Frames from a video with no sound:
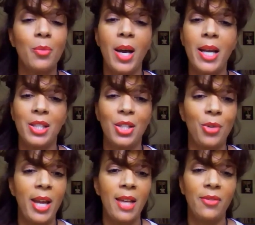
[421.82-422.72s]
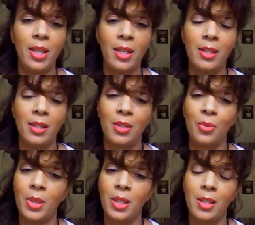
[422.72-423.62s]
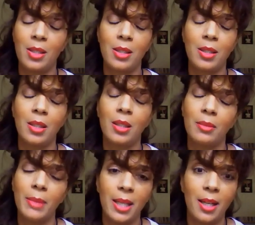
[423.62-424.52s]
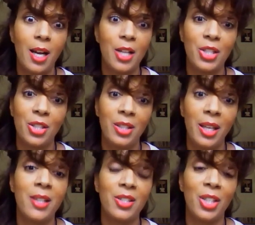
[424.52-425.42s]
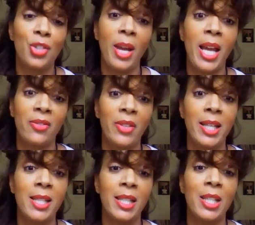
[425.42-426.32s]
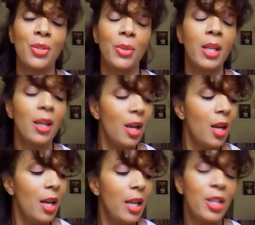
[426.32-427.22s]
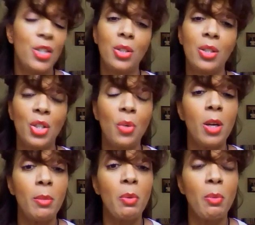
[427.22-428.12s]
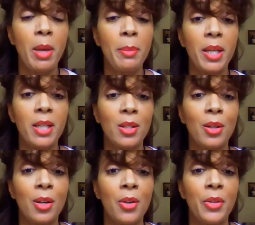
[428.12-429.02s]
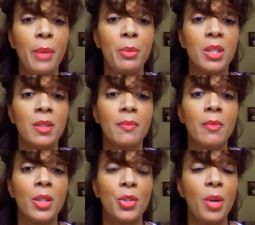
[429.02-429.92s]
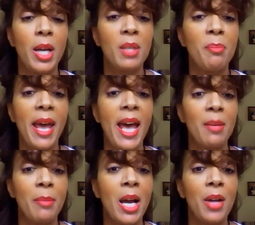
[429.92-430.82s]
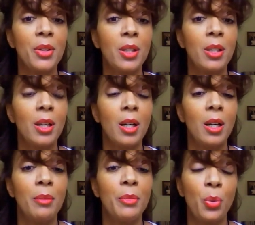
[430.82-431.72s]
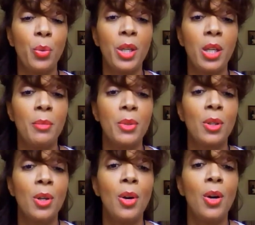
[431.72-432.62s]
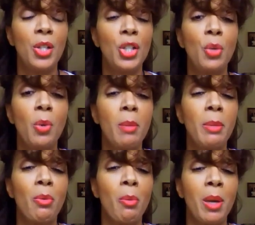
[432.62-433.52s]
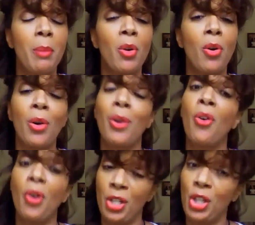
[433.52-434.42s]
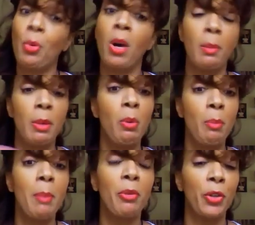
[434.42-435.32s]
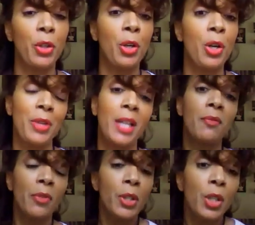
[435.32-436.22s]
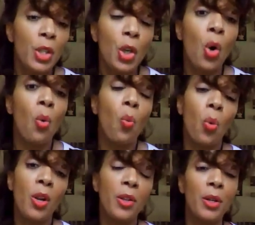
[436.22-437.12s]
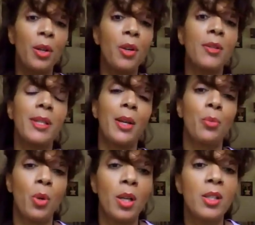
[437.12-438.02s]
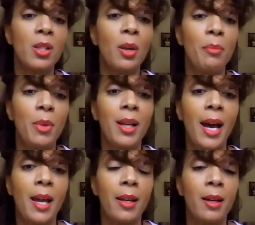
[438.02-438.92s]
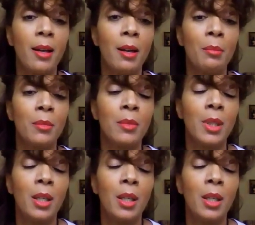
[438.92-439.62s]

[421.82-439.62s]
why did she drag Venus into one of these? Oh my gosh, she yes, she dragged Venus into it. She, does she want to be remembered as the girl that was trying to badmouth um, the Williams, or does she want to be remembered, or or does she want to be remembered for the girl that, you know, one of the girls that once got um,